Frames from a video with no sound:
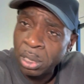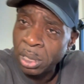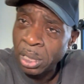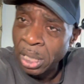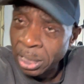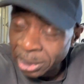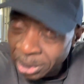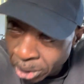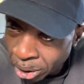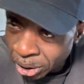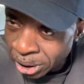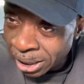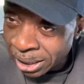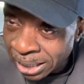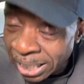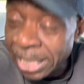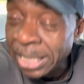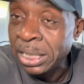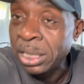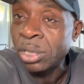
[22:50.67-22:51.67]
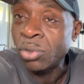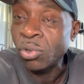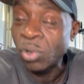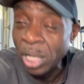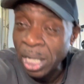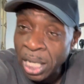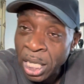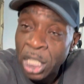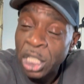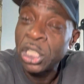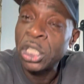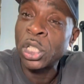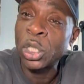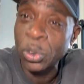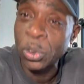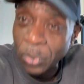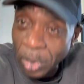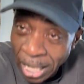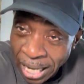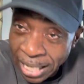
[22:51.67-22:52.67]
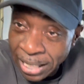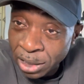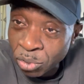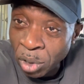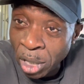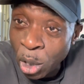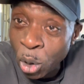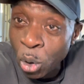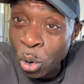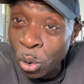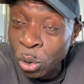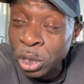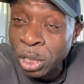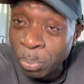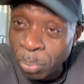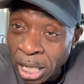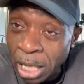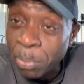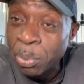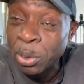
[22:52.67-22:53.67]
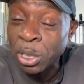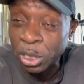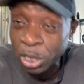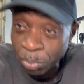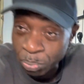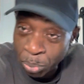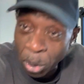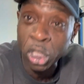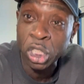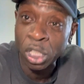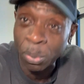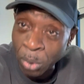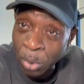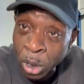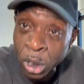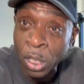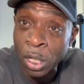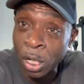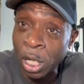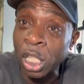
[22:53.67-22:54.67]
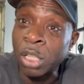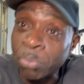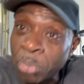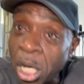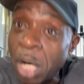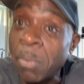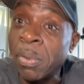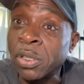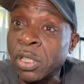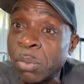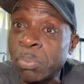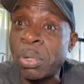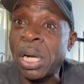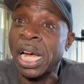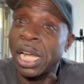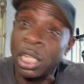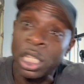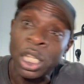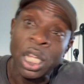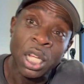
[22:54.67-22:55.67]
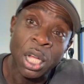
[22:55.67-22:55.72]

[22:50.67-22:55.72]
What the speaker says: Because at least, right, you have had, right, all the people at the bottom of the pile